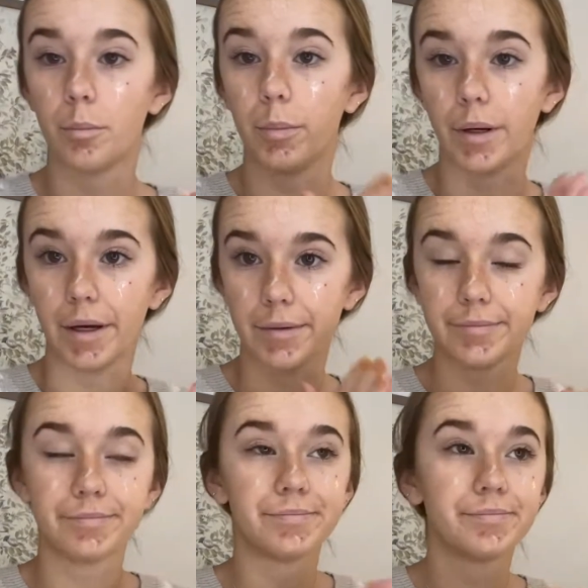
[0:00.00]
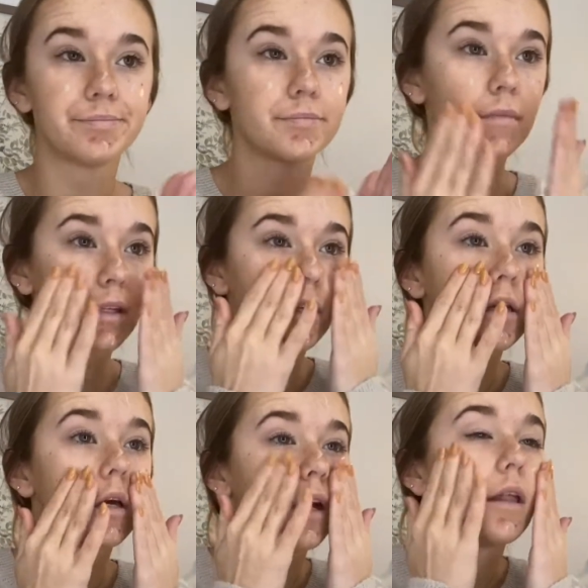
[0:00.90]
but
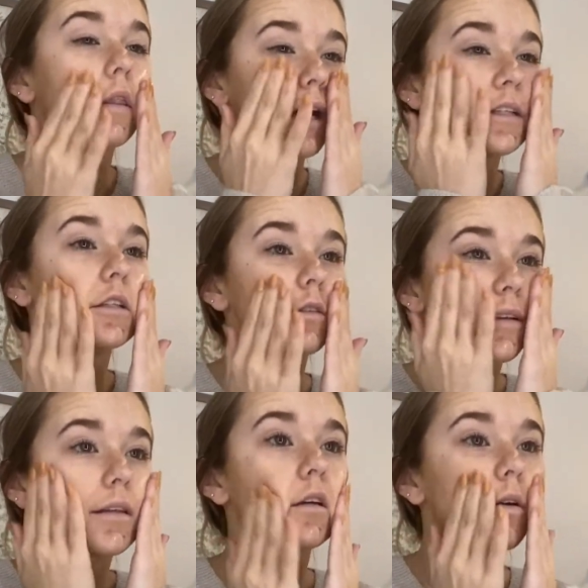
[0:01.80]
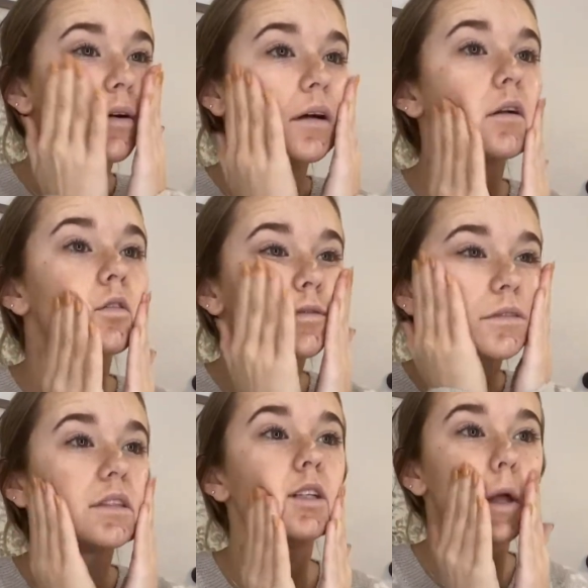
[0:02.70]
that's just what's going
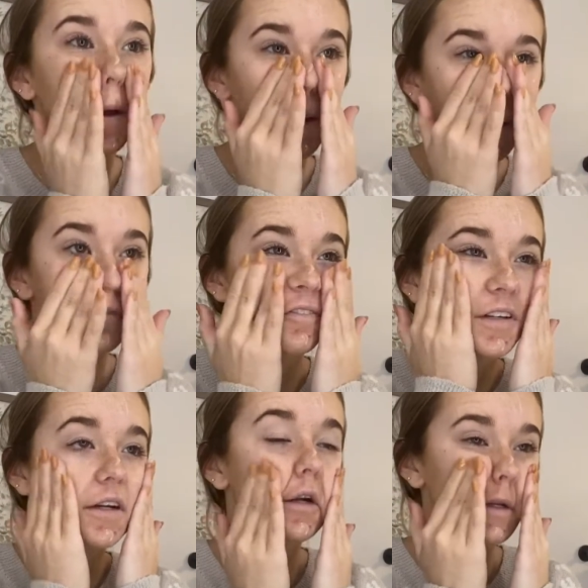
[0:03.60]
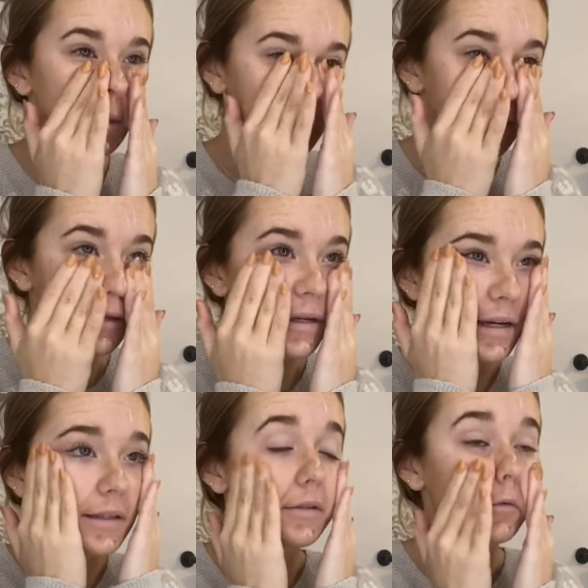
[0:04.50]
on today. I figured I'd take you
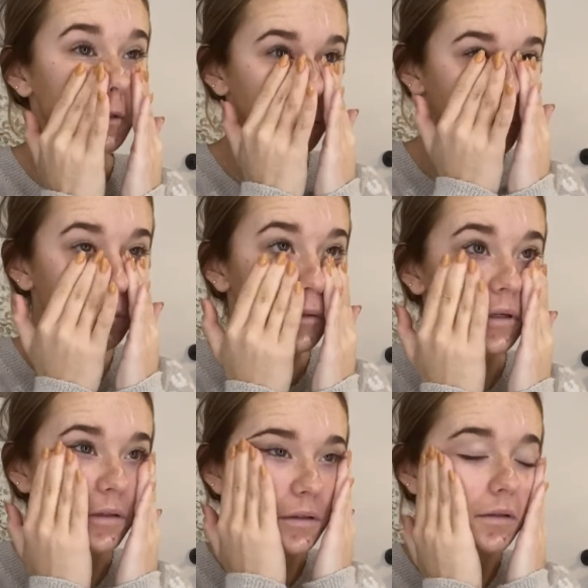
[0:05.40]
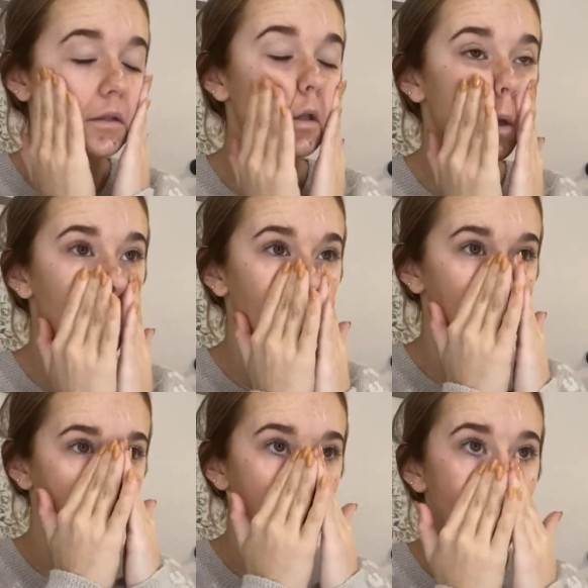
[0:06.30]
guys with me because
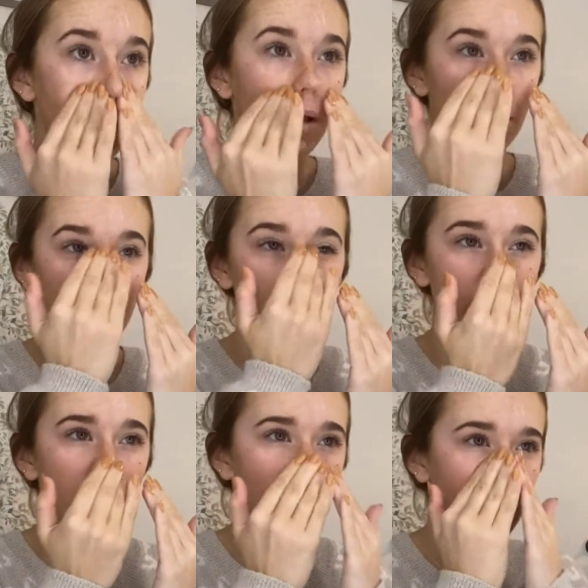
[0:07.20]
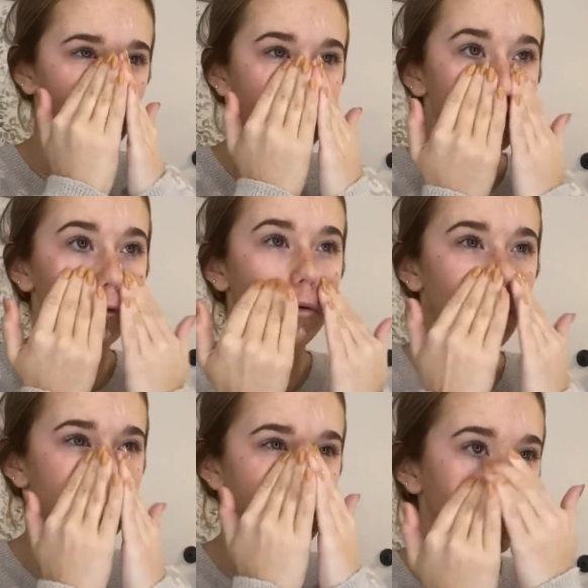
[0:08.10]
a lot of people like to
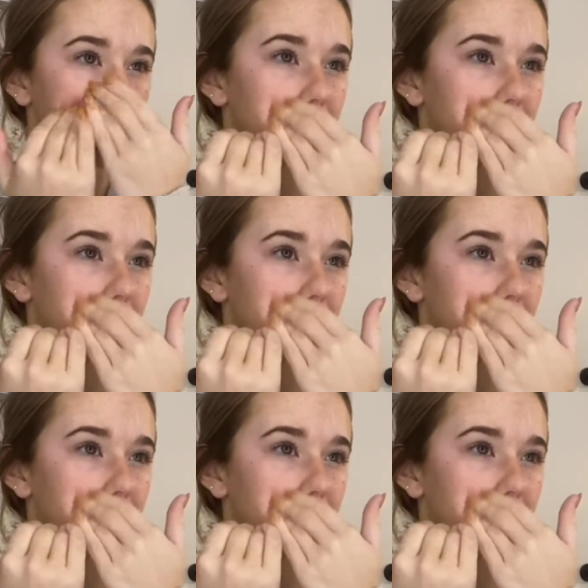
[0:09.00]
watch Get